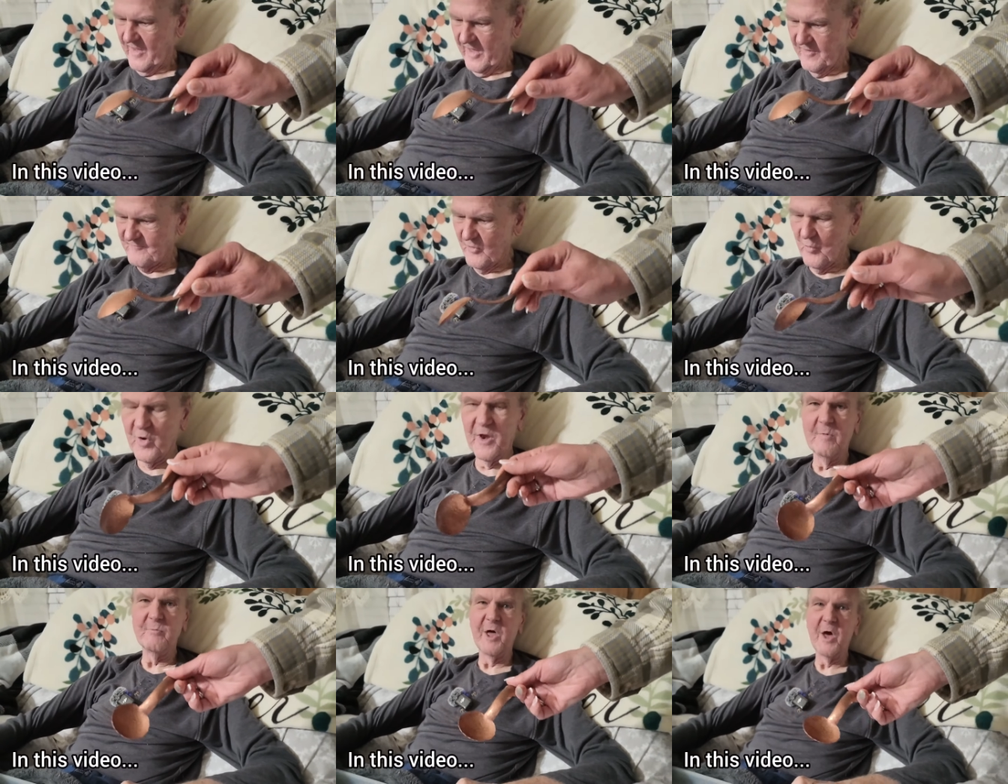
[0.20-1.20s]
Even
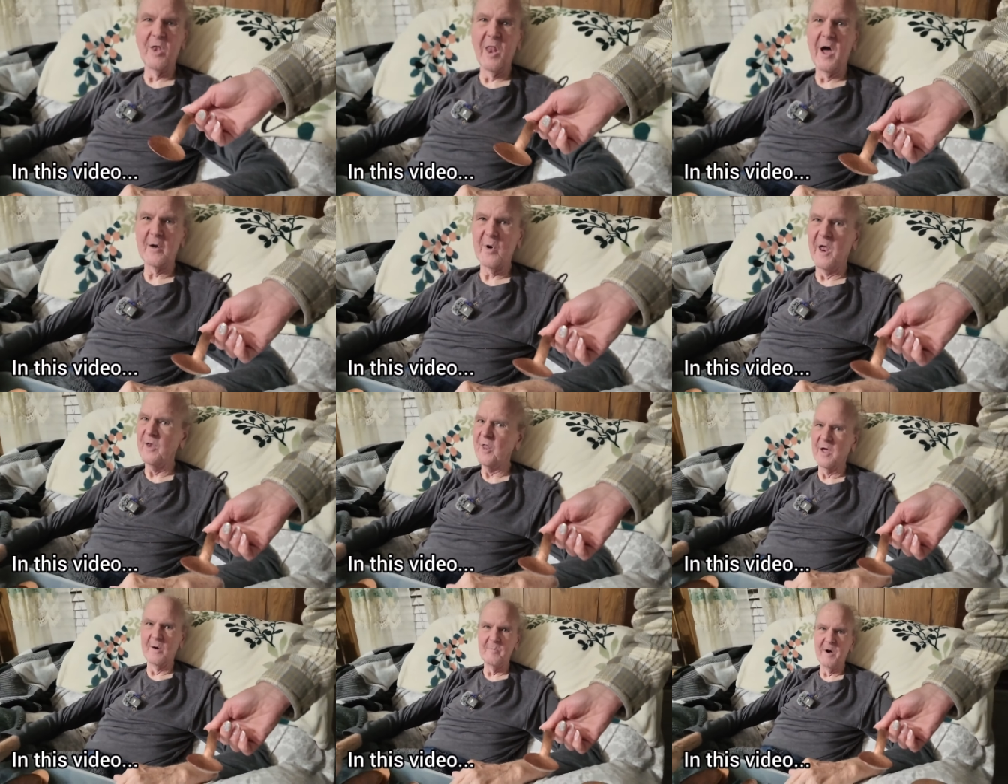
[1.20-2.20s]
when I'm down like right now,